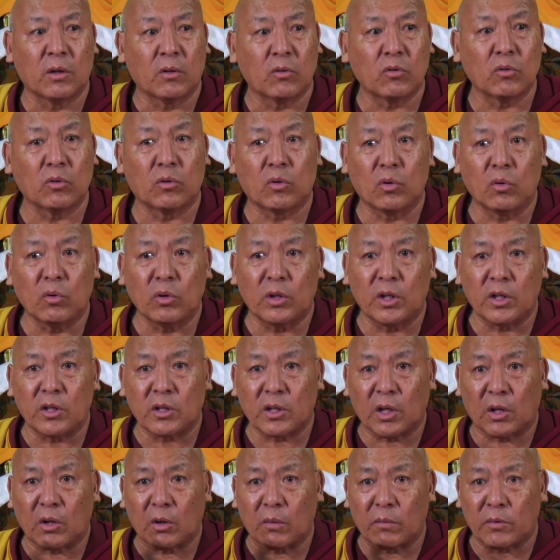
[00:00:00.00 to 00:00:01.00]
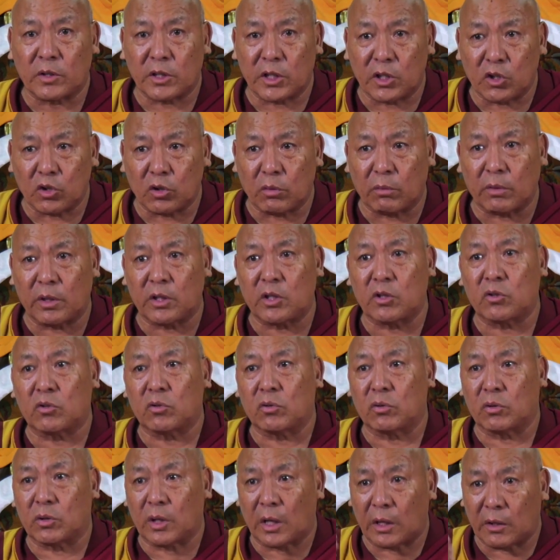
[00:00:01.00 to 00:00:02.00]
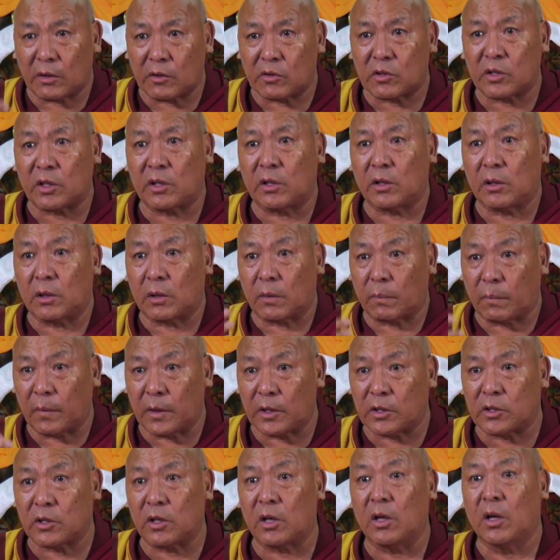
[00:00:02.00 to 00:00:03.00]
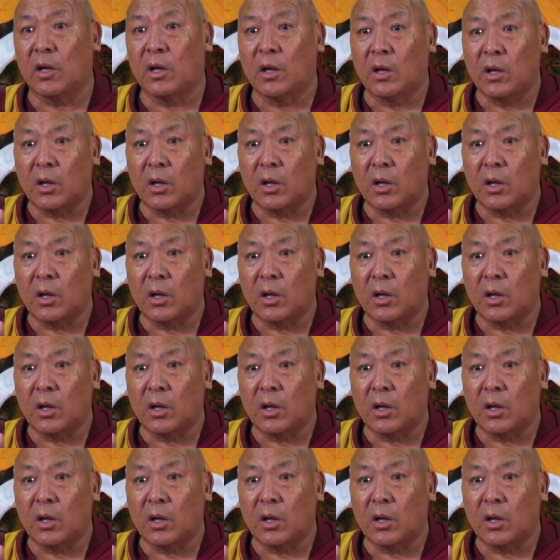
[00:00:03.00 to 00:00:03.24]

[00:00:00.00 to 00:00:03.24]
So through this kind of change of attitude, understanding, reflection,